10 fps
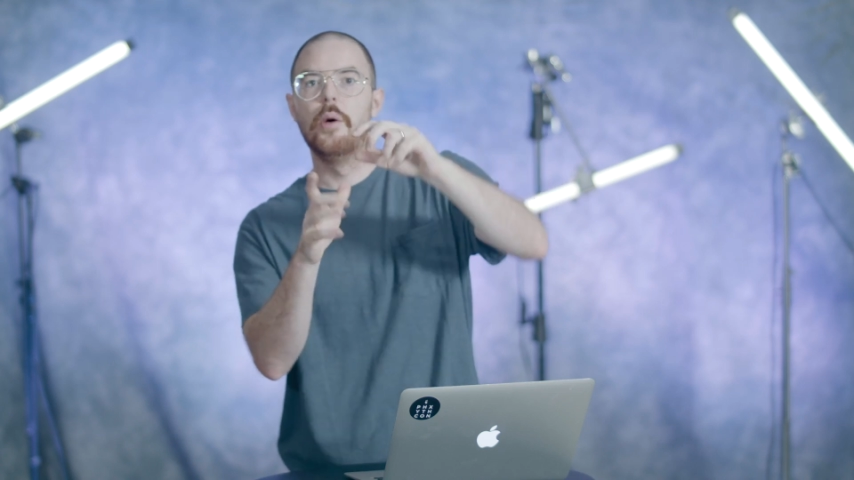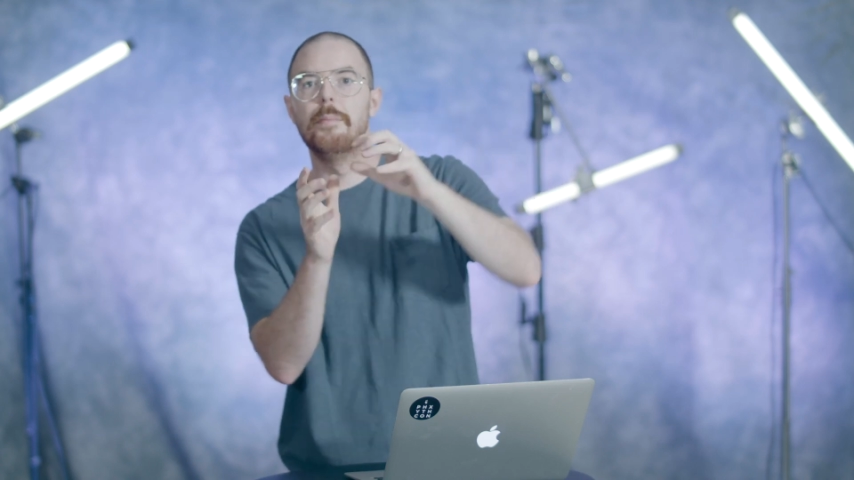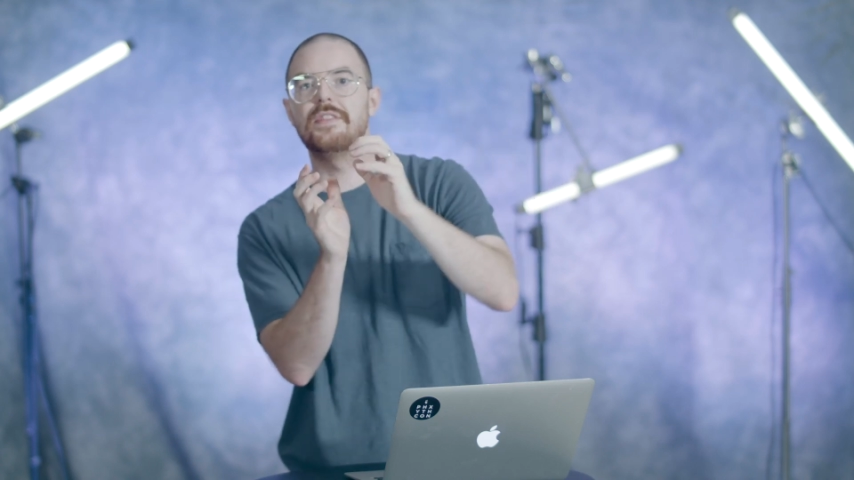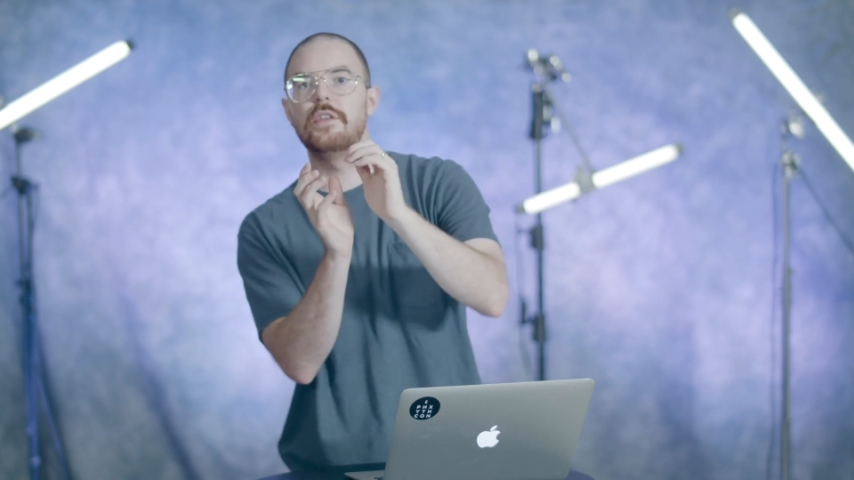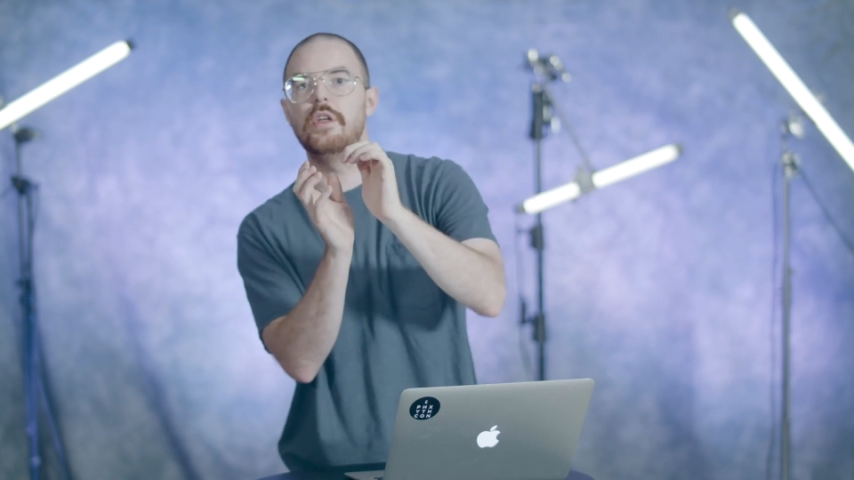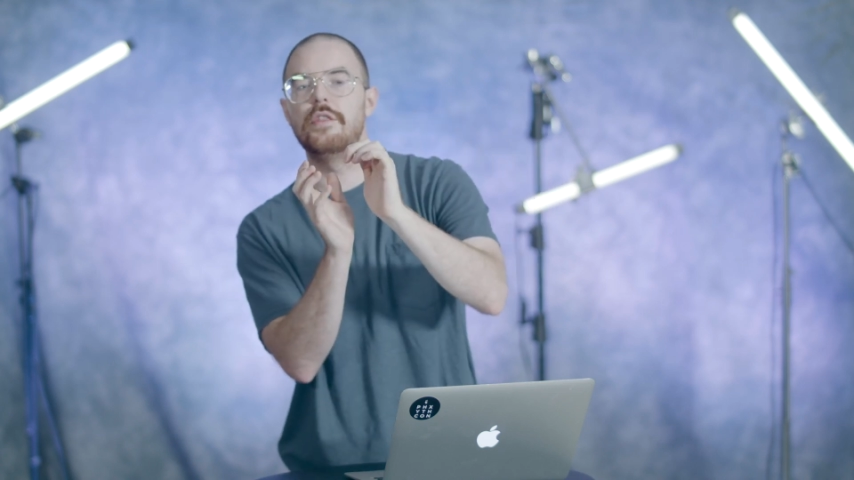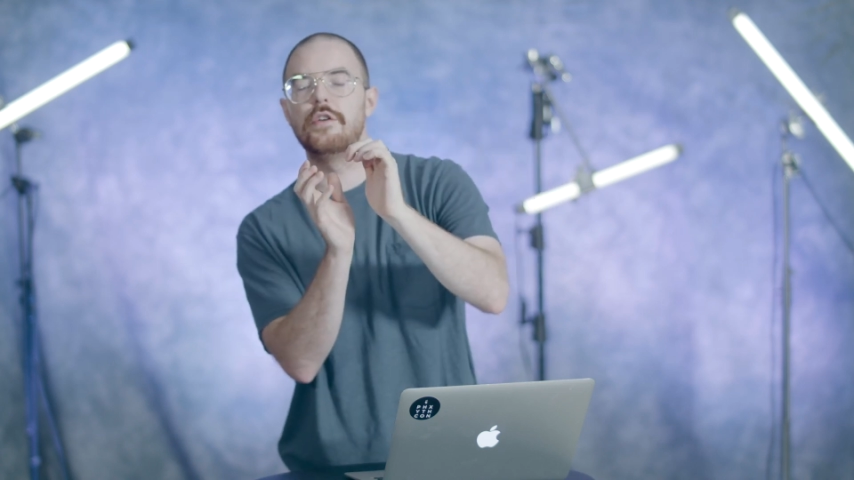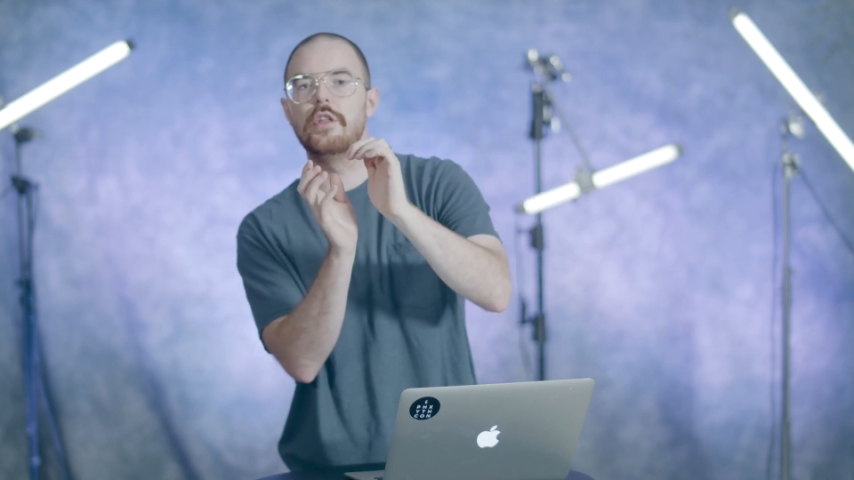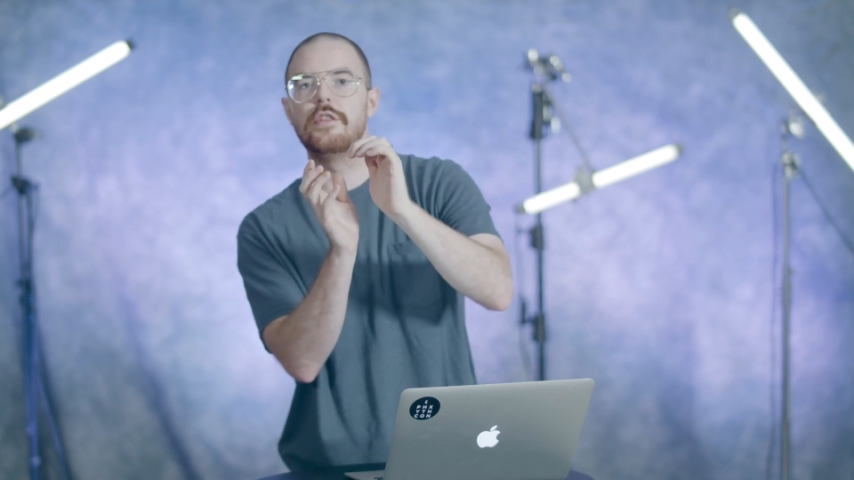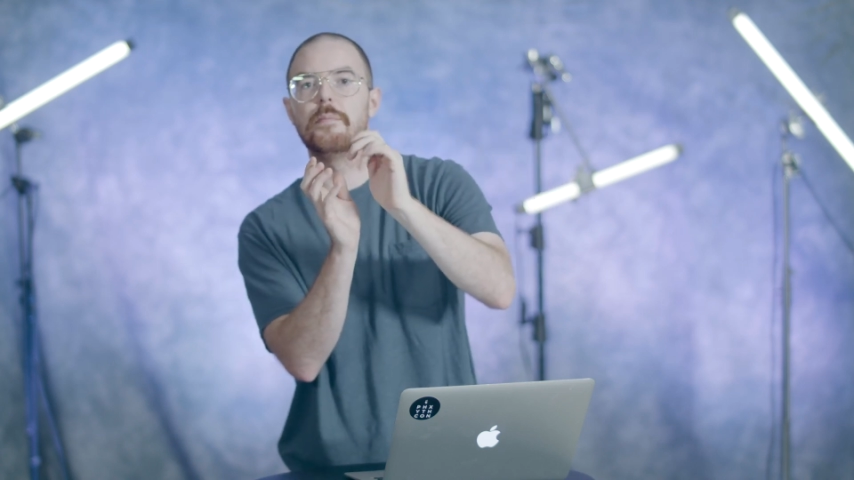But
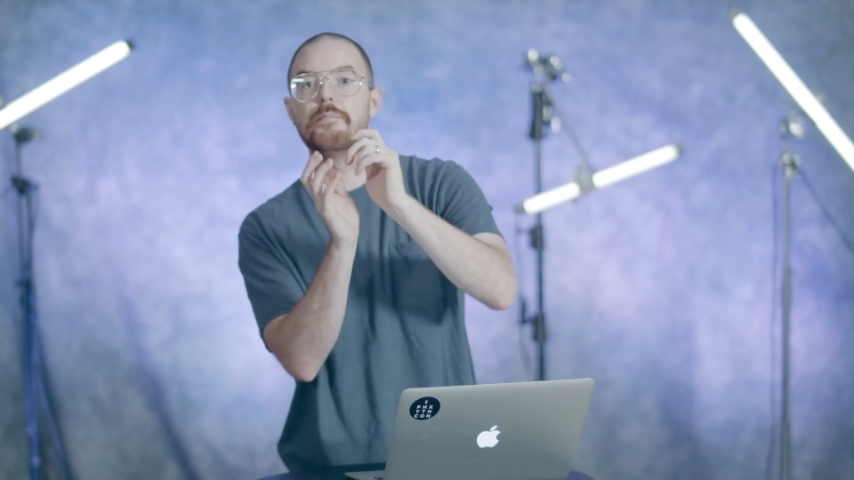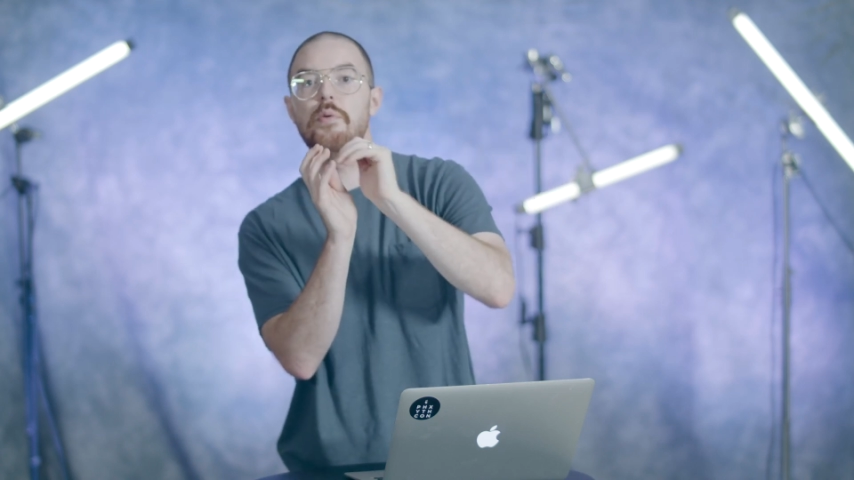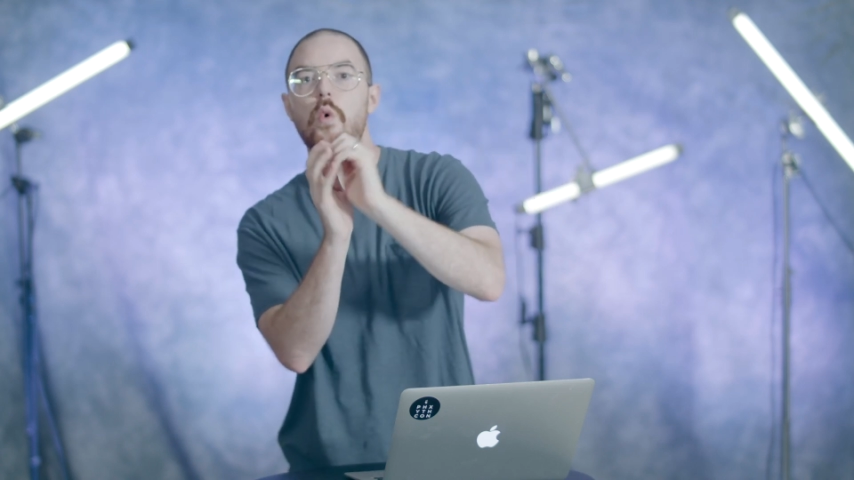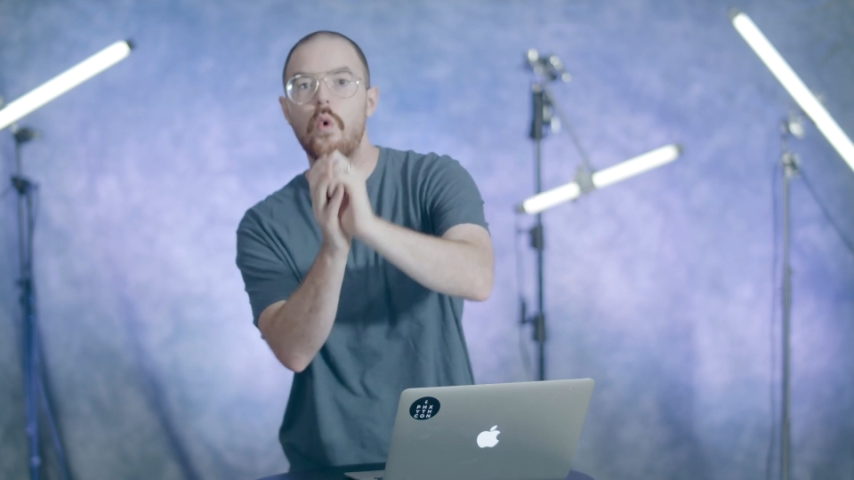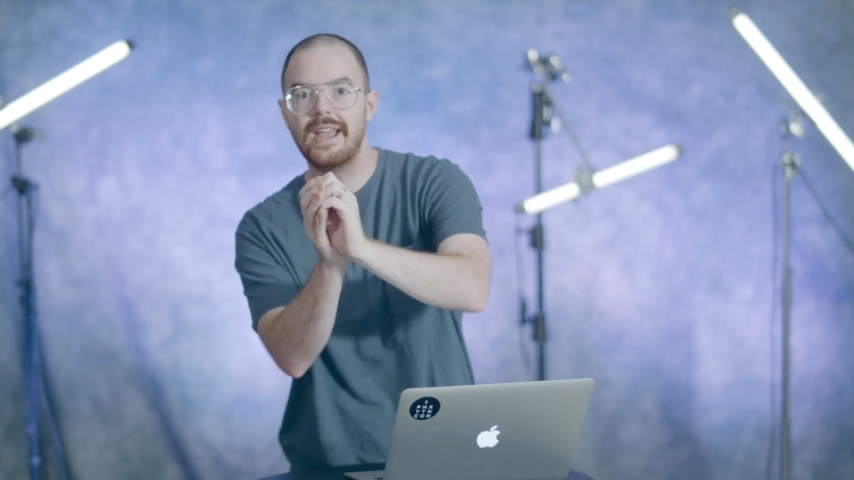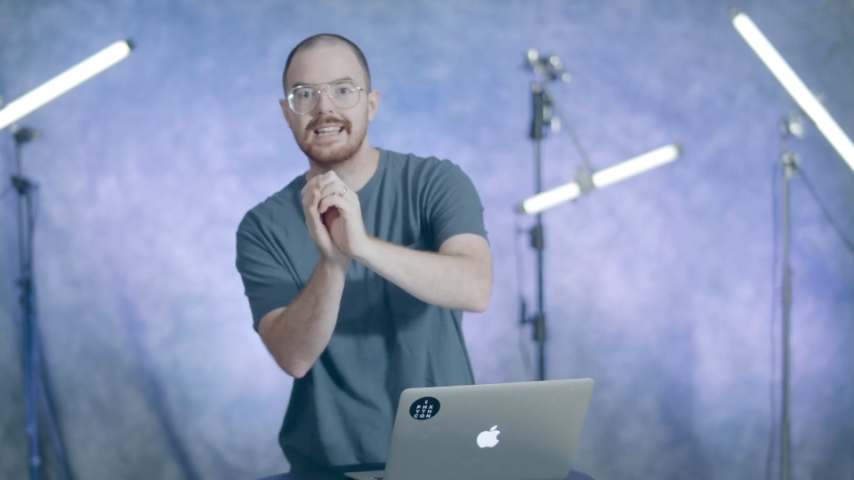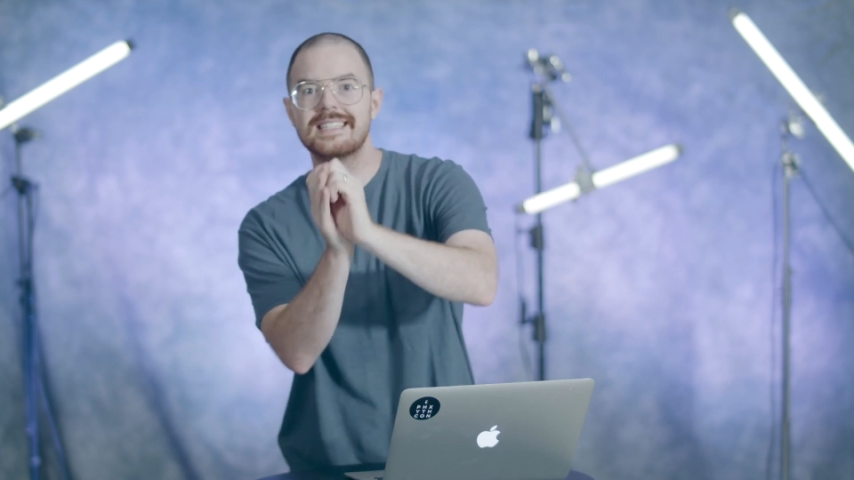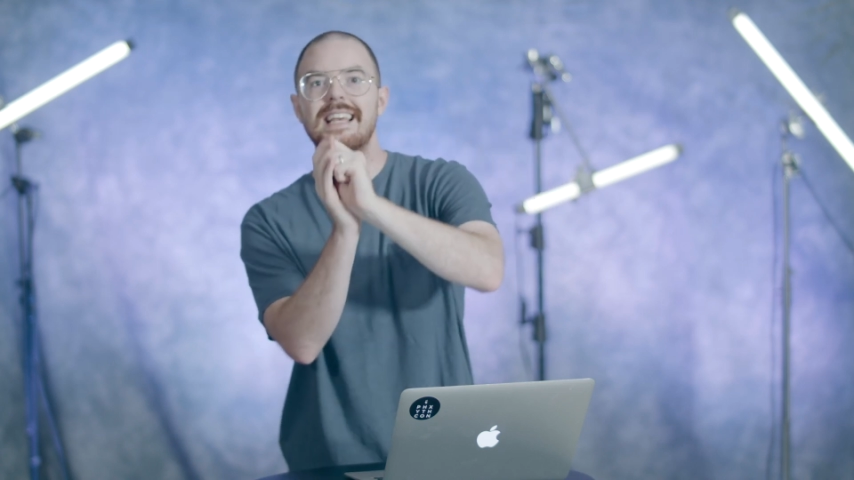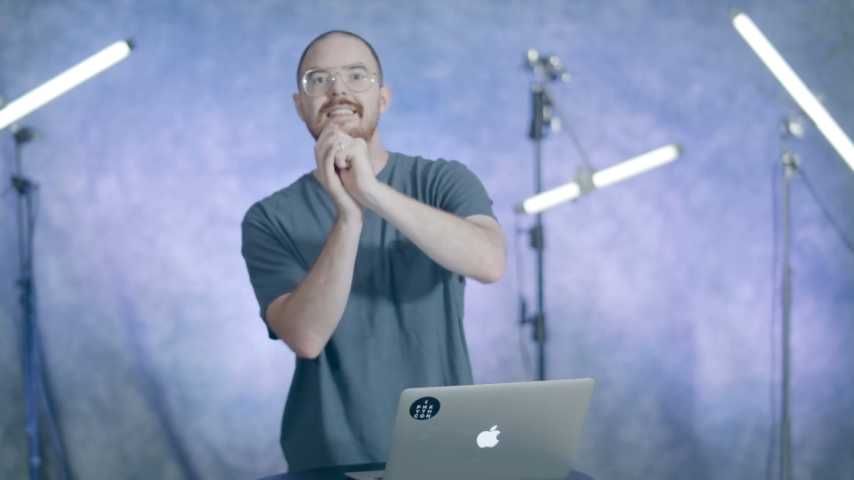the point,